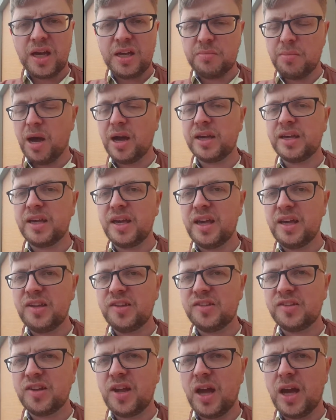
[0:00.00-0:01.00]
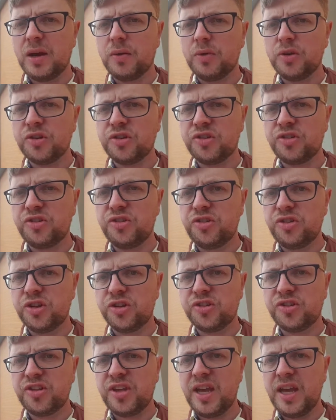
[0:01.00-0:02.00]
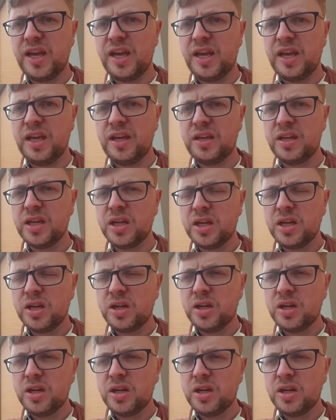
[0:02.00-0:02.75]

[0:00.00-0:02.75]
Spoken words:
In my case, I was just a